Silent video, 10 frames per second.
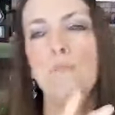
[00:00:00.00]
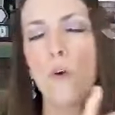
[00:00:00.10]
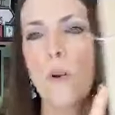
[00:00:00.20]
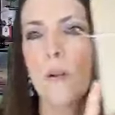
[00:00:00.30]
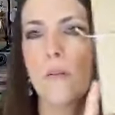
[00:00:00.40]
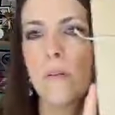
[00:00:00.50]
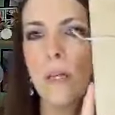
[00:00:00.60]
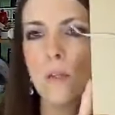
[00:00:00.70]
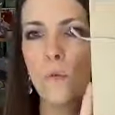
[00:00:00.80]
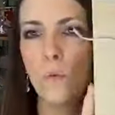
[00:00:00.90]
for
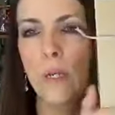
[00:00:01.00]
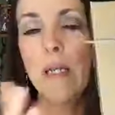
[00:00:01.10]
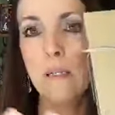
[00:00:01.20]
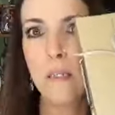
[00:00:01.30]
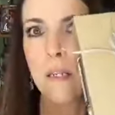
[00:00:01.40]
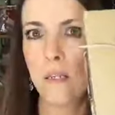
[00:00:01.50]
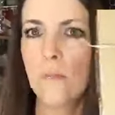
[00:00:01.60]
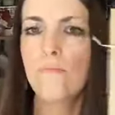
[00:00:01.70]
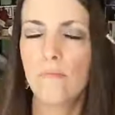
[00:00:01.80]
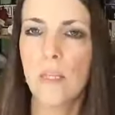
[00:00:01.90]
that we
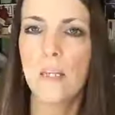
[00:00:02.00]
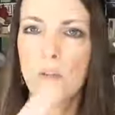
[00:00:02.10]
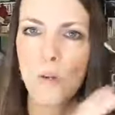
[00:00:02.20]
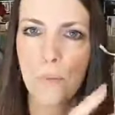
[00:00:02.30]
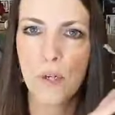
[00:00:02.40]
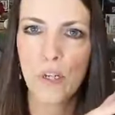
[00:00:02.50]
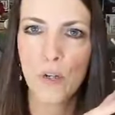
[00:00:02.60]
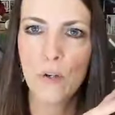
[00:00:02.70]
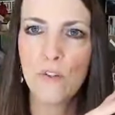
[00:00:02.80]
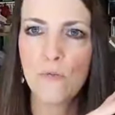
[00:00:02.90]
intend that you can put your
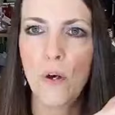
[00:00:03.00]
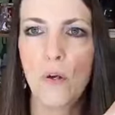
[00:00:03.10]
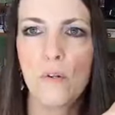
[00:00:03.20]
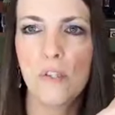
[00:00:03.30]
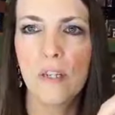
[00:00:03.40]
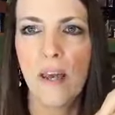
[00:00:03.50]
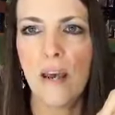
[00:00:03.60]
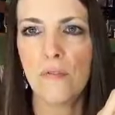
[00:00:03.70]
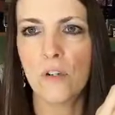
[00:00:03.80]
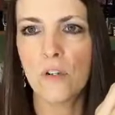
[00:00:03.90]
cruise photos in
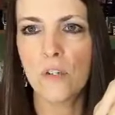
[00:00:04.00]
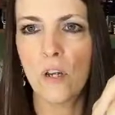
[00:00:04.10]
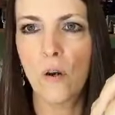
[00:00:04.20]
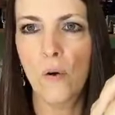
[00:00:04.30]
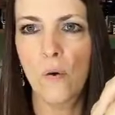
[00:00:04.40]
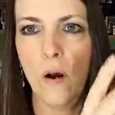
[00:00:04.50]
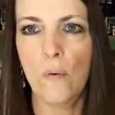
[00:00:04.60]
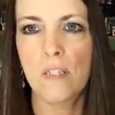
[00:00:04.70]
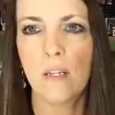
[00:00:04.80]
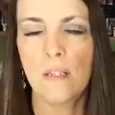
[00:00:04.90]
after. So
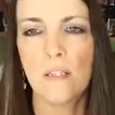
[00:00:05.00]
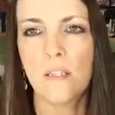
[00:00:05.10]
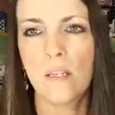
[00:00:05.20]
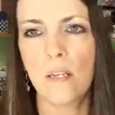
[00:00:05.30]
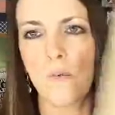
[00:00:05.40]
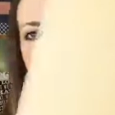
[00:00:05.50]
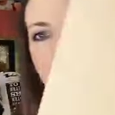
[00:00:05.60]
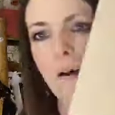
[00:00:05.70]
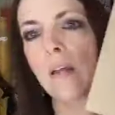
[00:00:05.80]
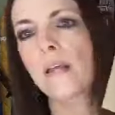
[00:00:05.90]
always take the scenic
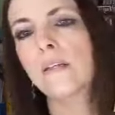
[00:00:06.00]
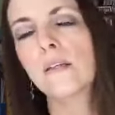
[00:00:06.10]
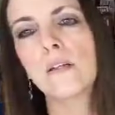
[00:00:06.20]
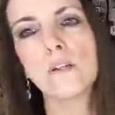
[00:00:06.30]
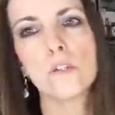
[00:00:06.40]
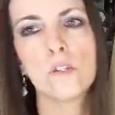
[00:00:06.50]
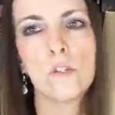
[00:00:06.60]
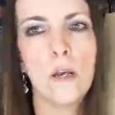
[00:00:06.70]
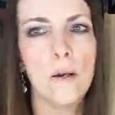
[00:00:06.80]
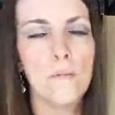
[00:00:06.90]
route. And then there's
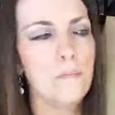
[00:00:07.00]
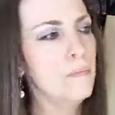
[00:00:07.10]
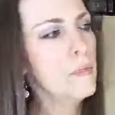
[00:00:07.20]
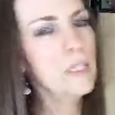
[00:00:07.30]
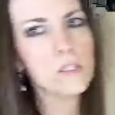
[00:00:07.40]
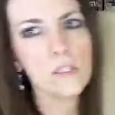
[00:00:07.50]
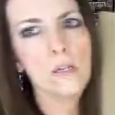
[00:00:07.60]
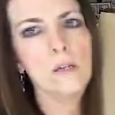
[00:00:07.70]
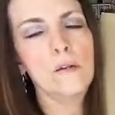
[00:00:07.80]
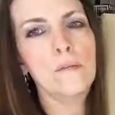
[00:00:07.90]
it's
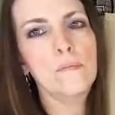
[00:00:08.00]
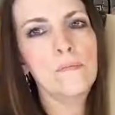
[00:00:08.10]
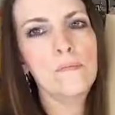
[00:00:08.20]
a